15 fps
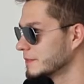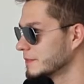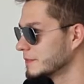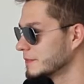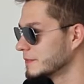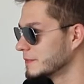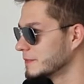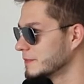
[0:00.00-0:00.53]

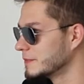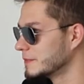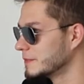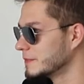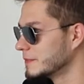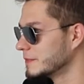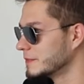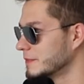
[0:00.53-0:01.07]

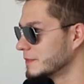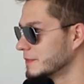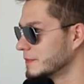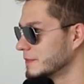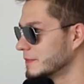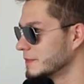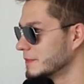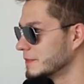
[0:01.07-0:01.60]

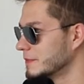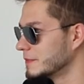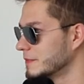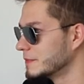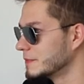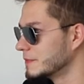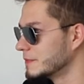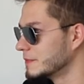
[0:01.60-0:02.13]

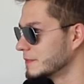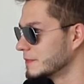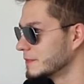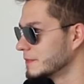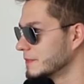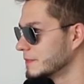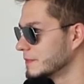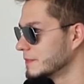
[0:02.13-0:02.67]

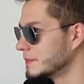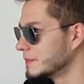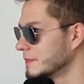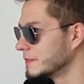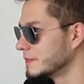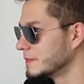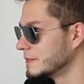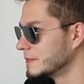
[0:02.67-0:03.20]

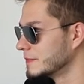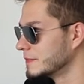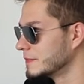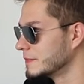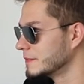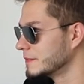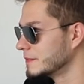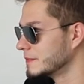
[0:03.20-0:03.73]

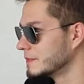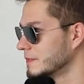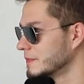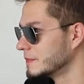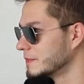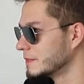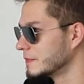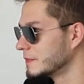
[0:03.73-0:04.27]
No words are spoken by the person on screen.